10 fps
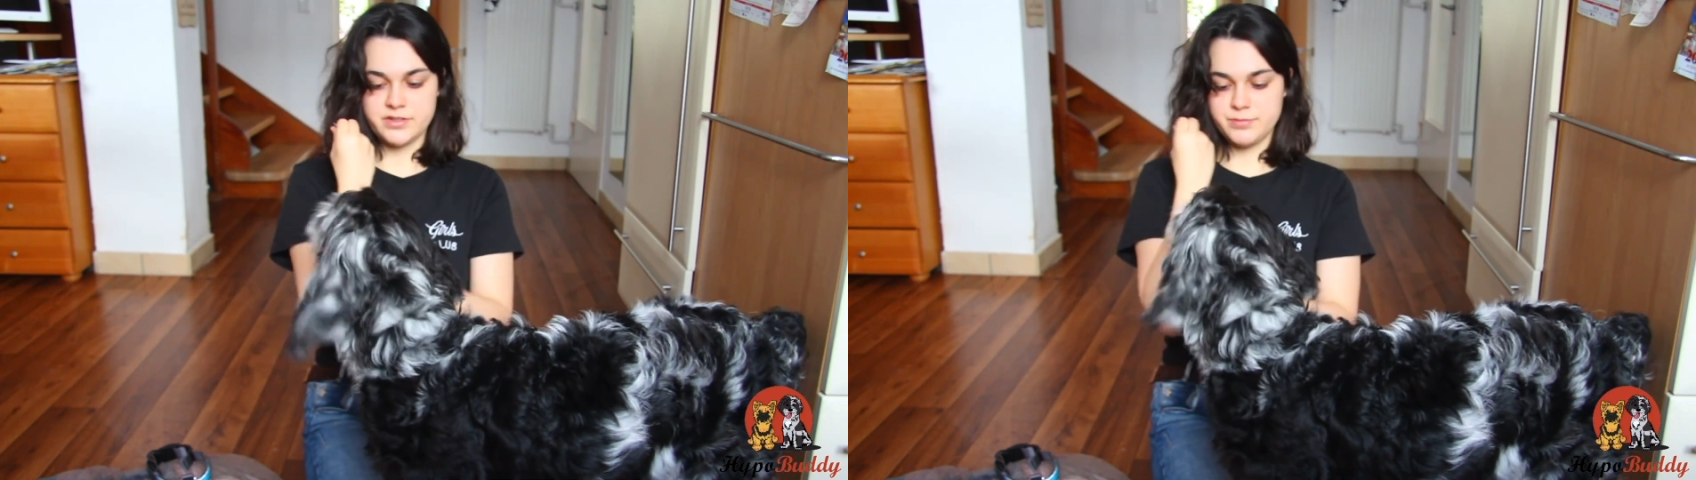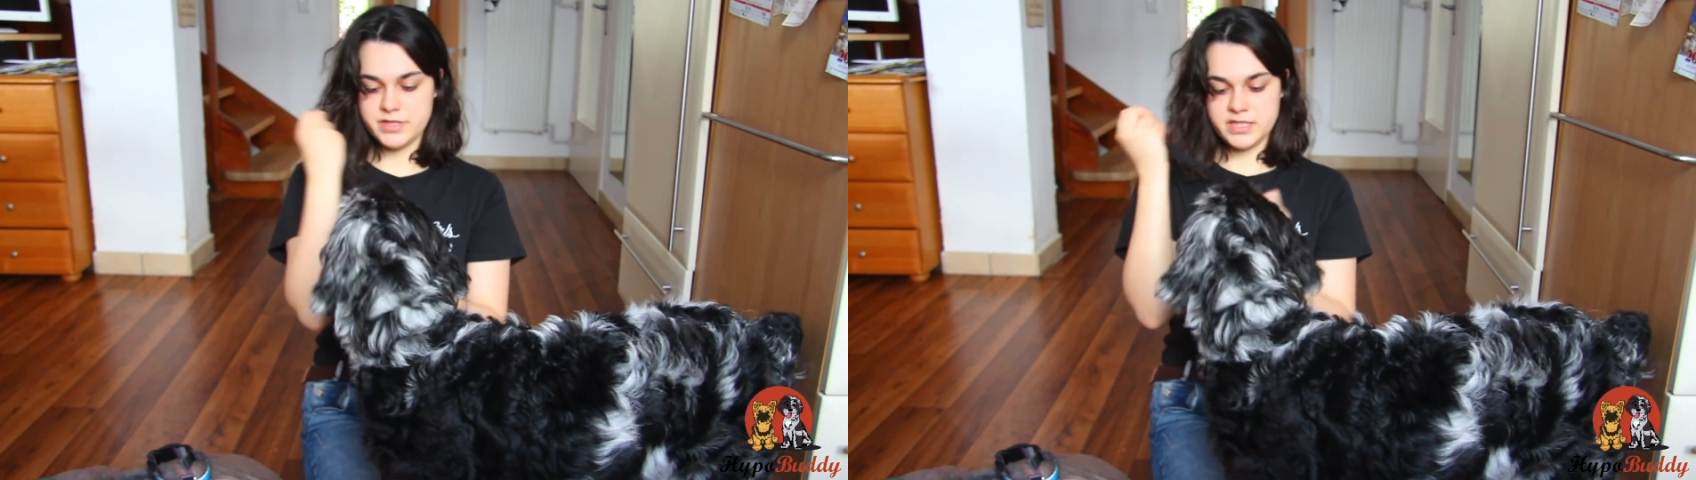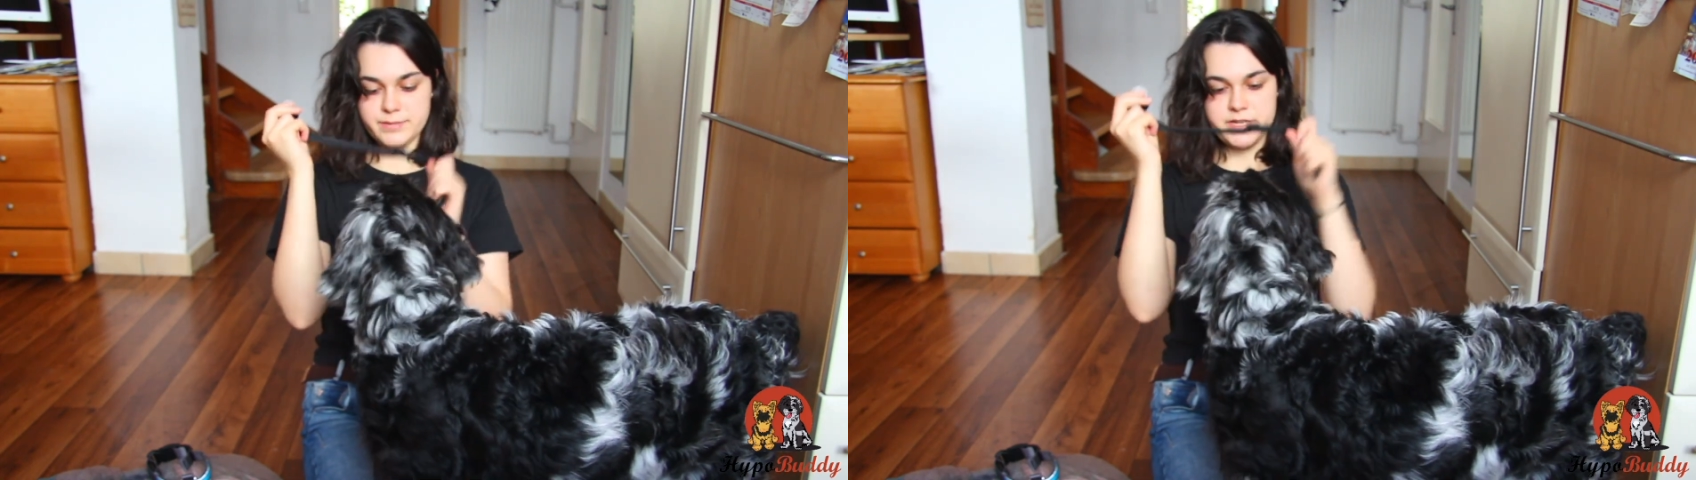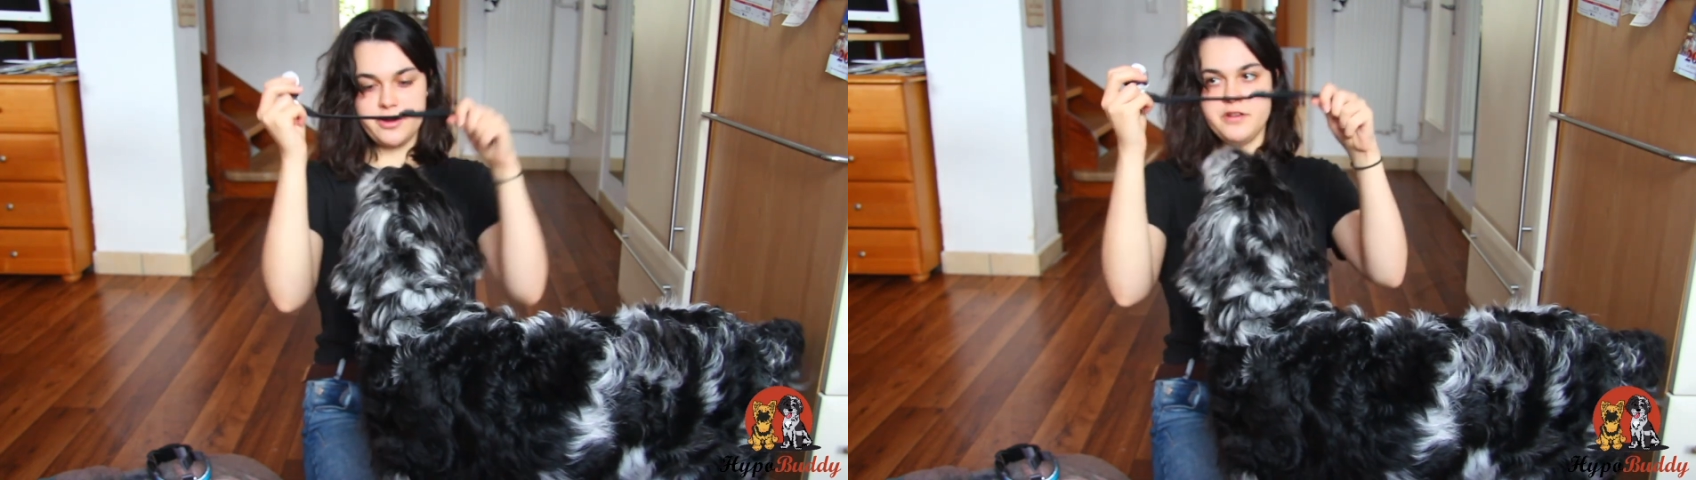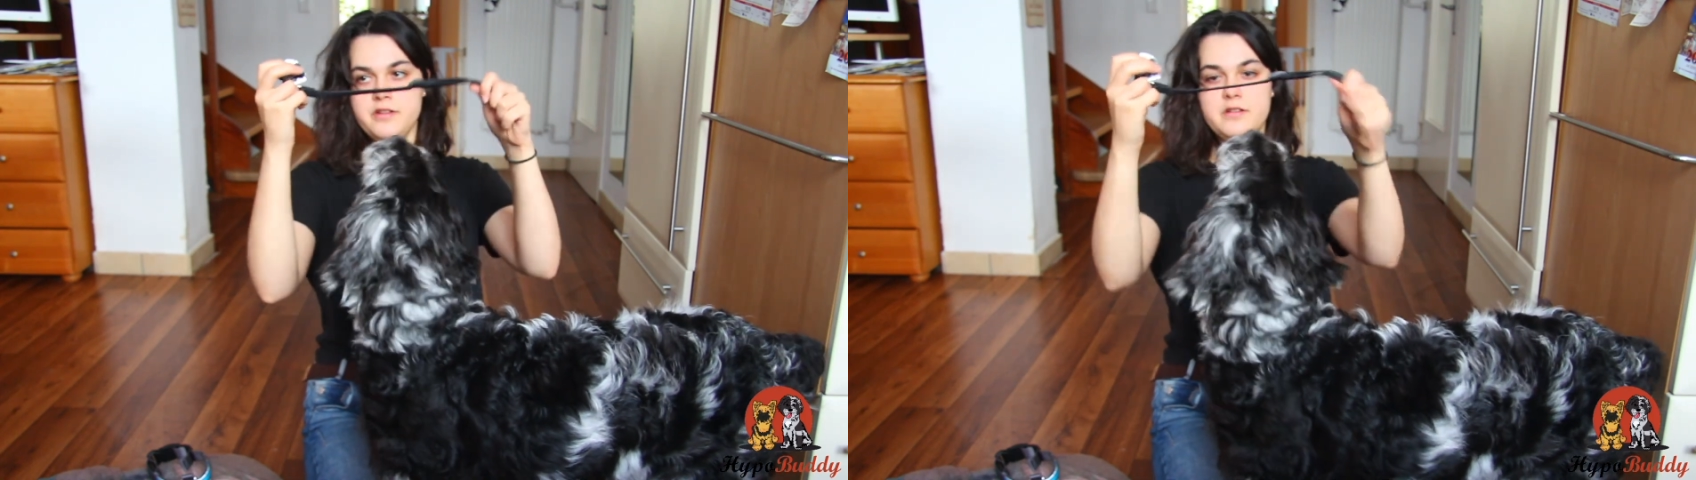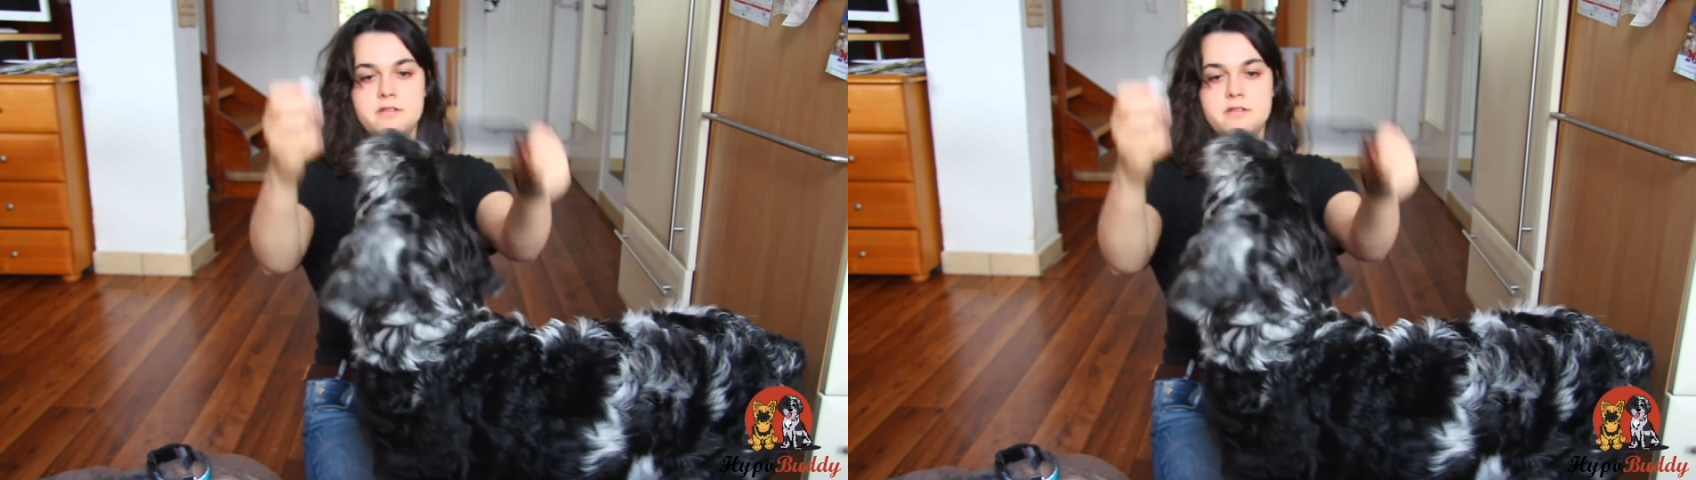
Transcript: gonna put this back on.